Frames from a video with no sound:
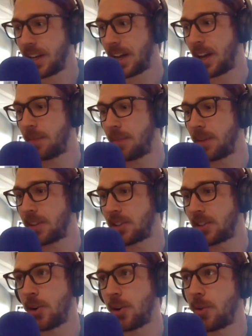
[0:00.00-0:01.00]
And
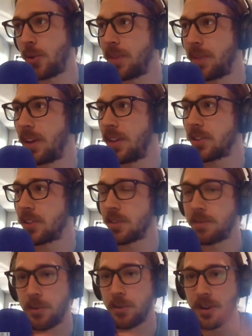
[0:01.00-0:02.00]
so there's a
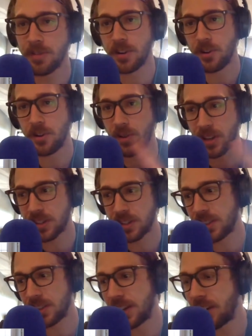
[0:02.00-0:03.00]
few different
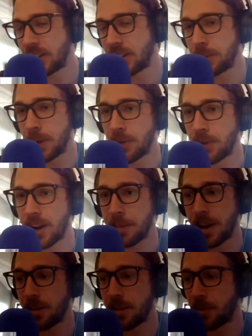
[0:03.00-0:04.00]
nuances in there. I should probably write about it